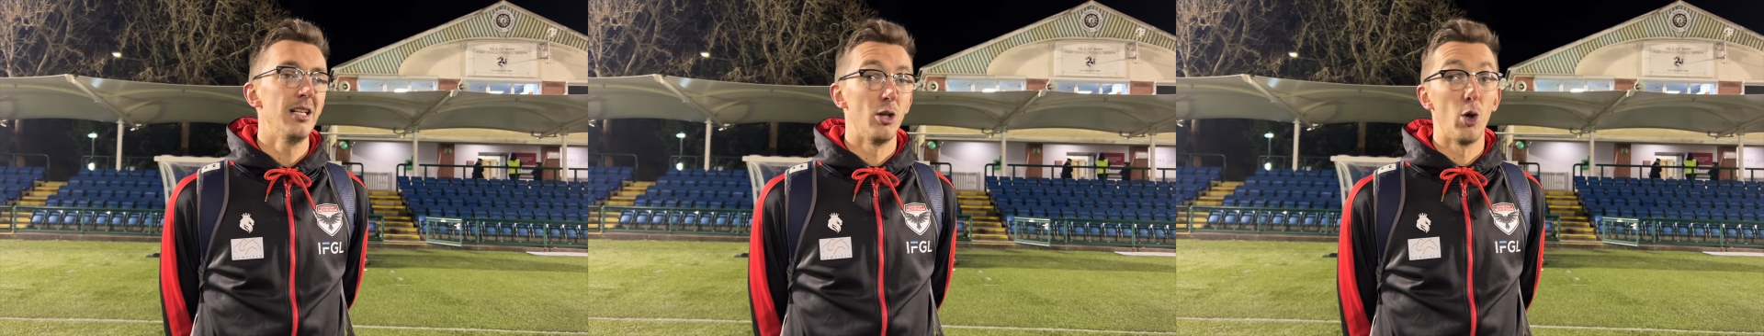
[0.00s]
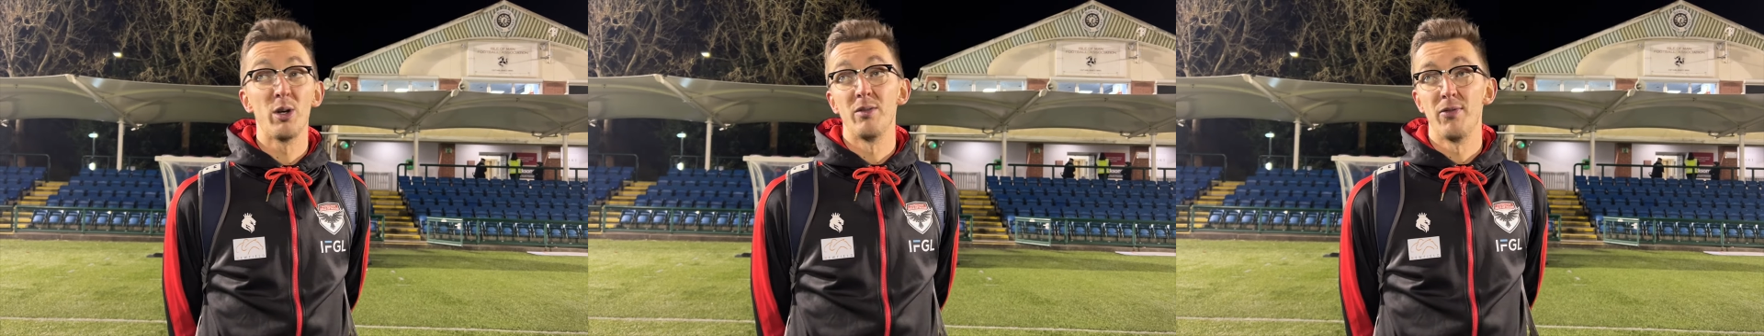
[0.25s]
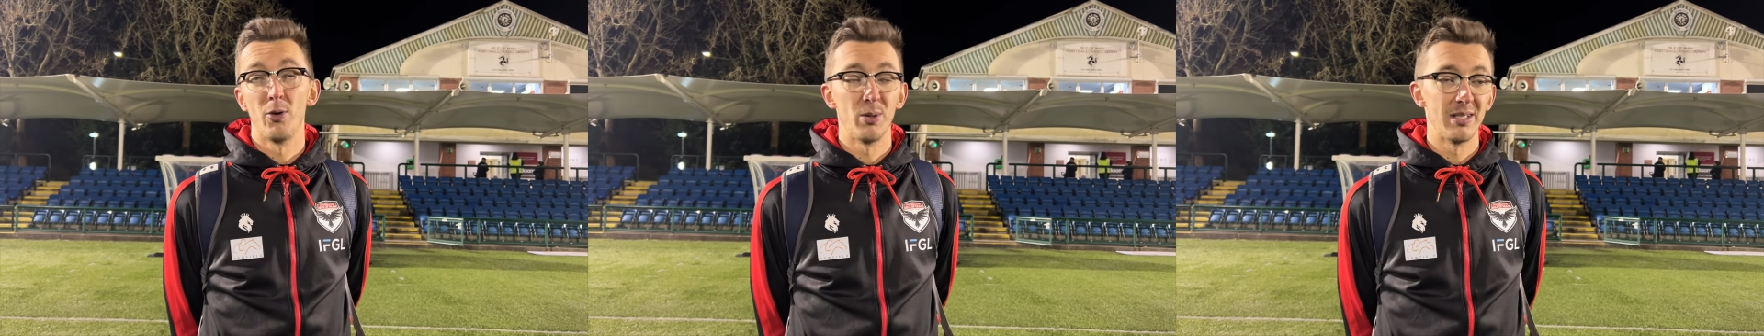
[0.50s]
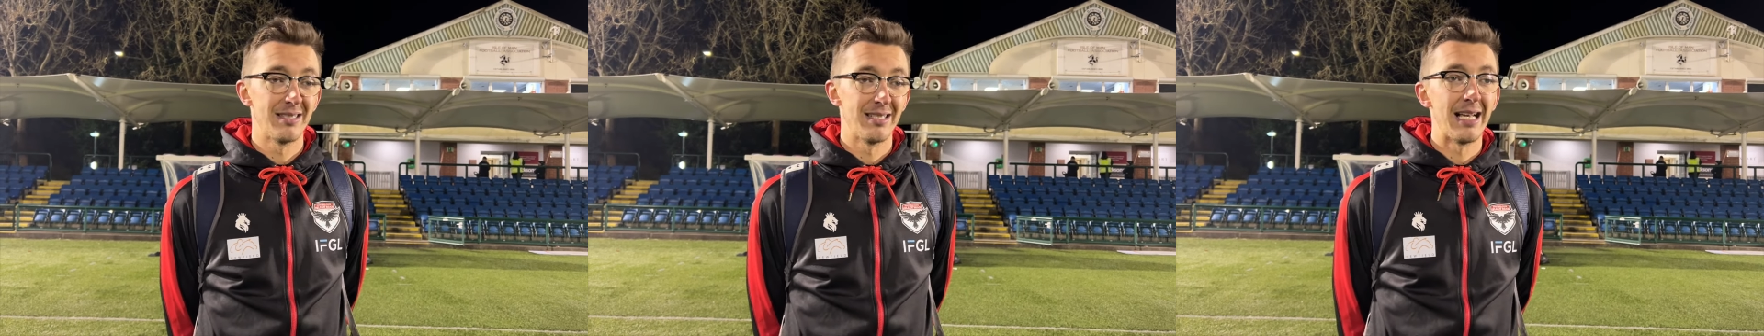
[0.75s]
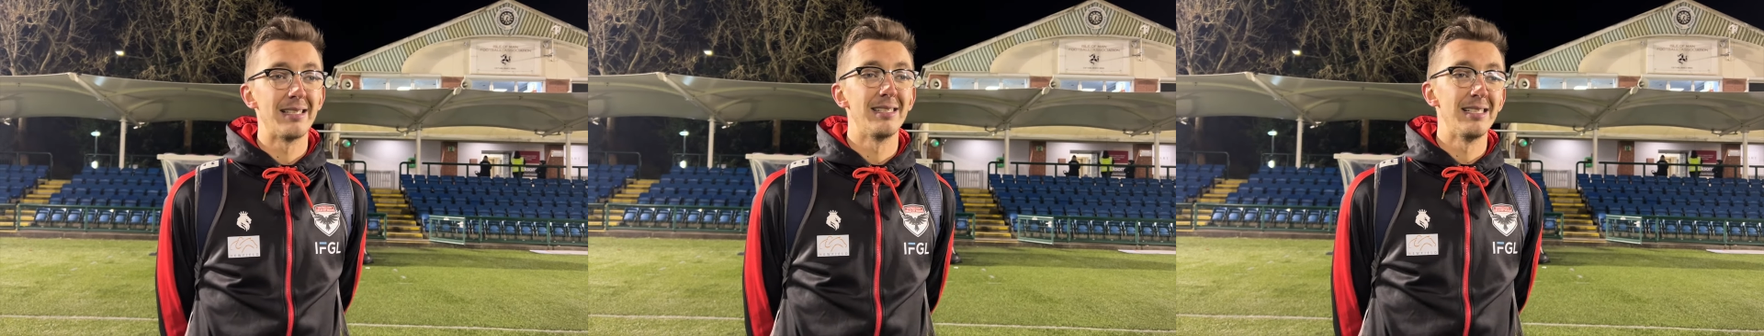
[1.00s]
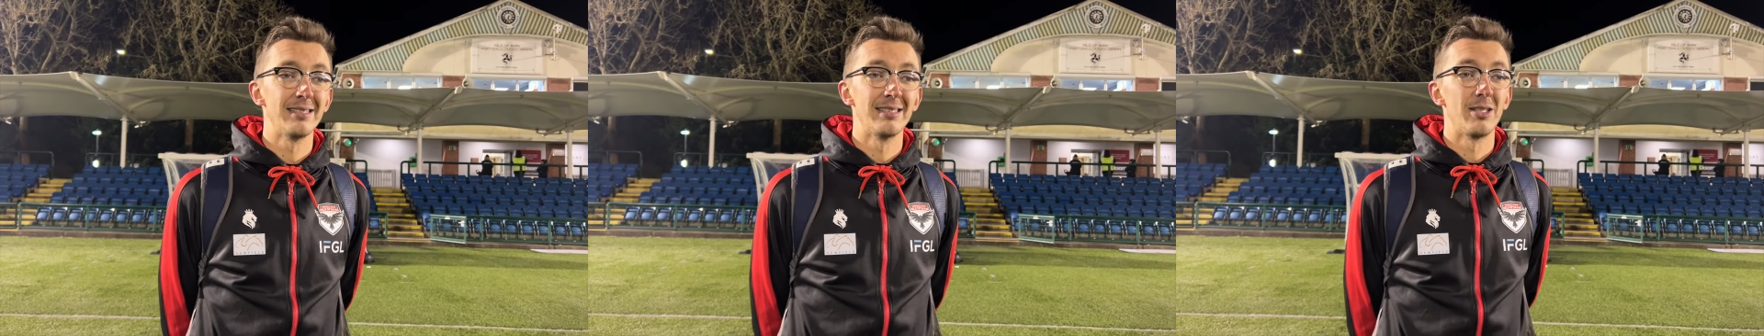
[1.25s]
looking forward into next
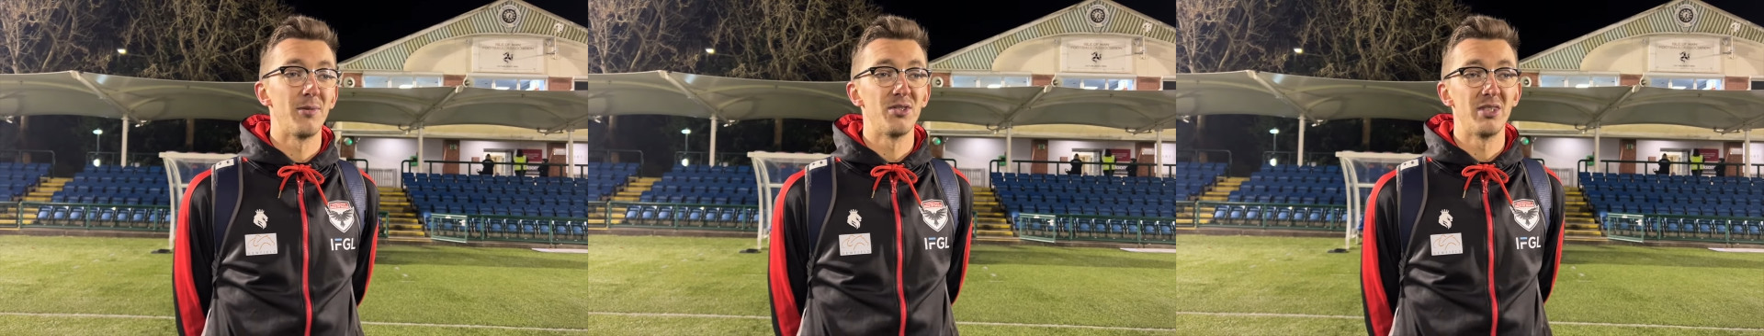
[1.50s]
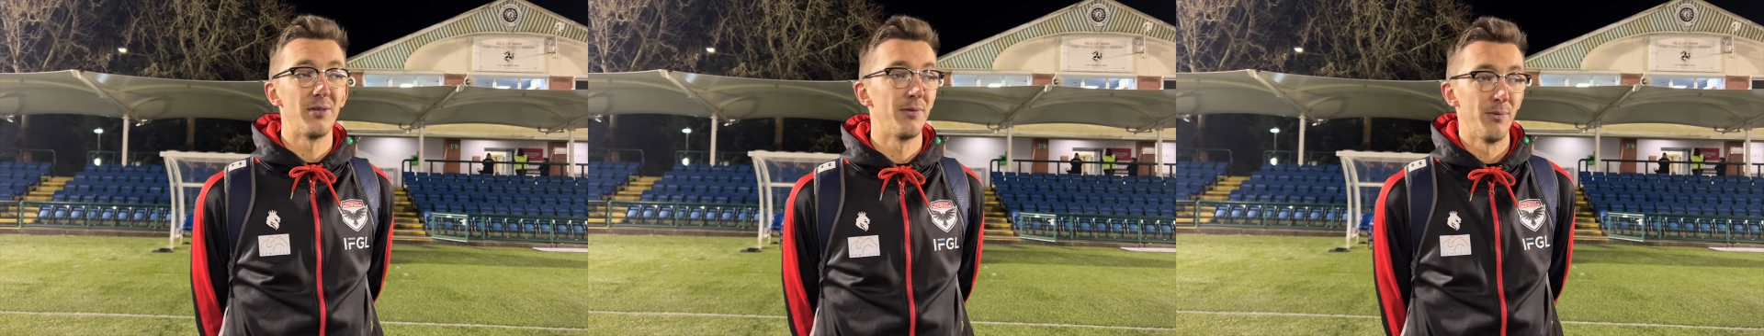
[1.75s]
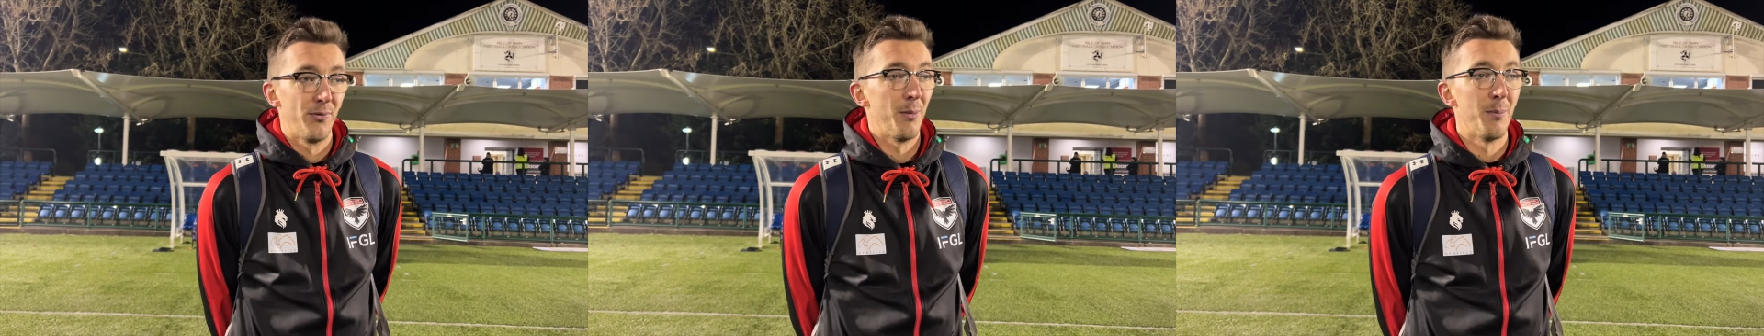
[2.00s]
season. And obviously, for